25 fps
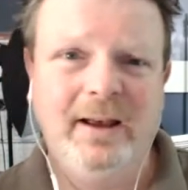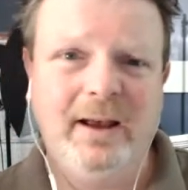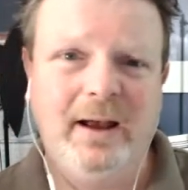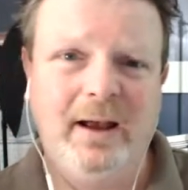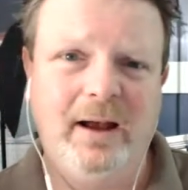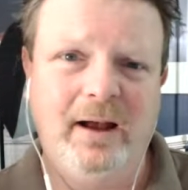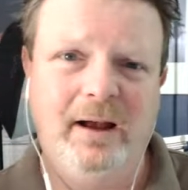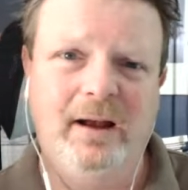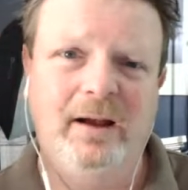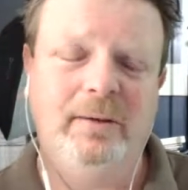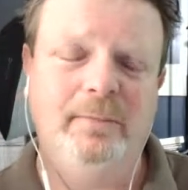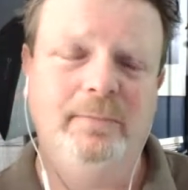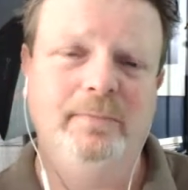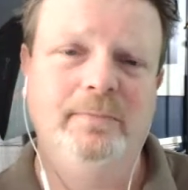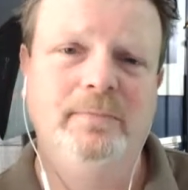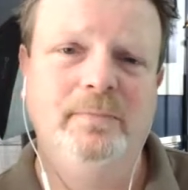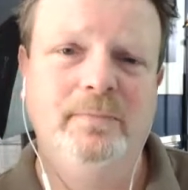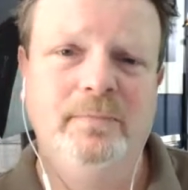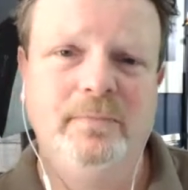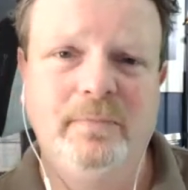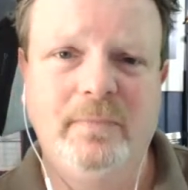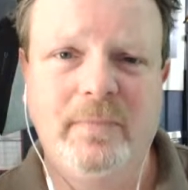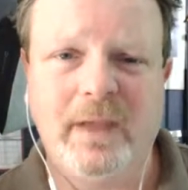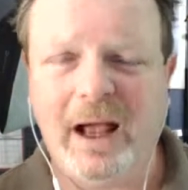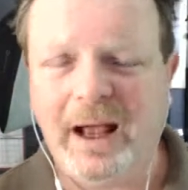Um,
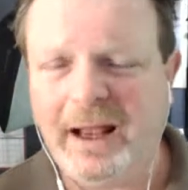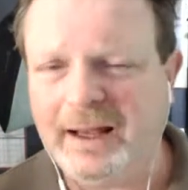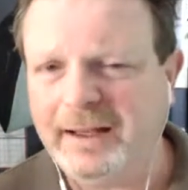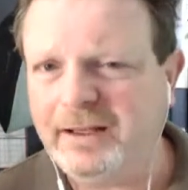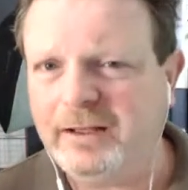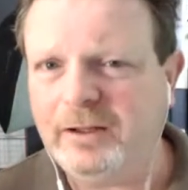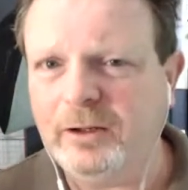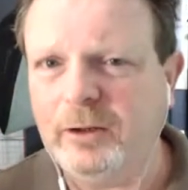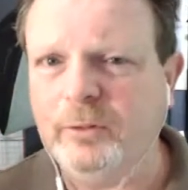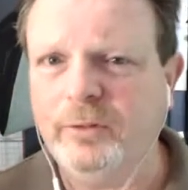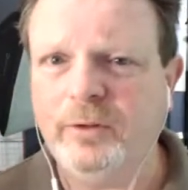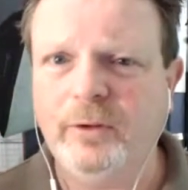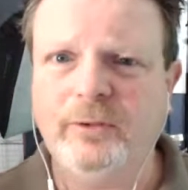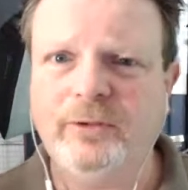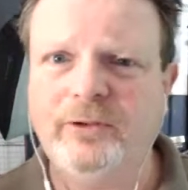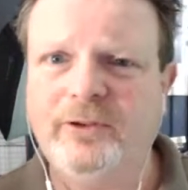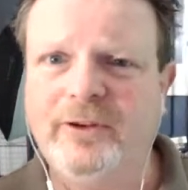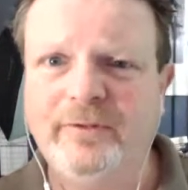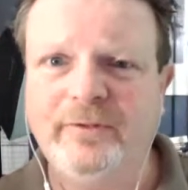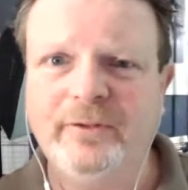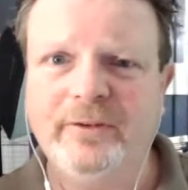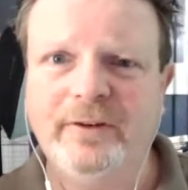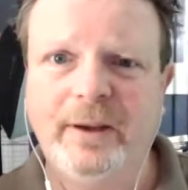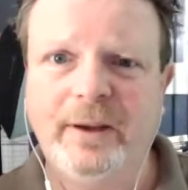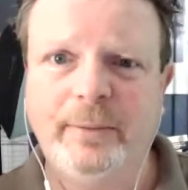uh, you know, those
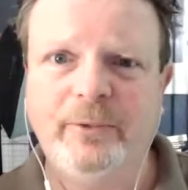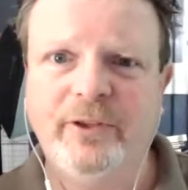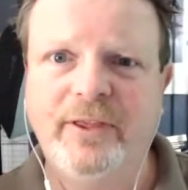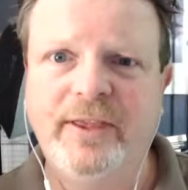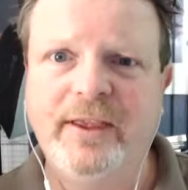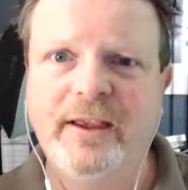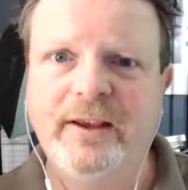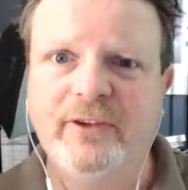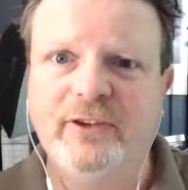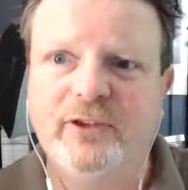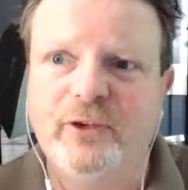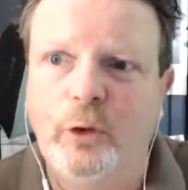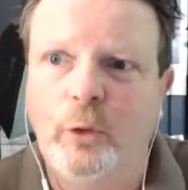different types of things.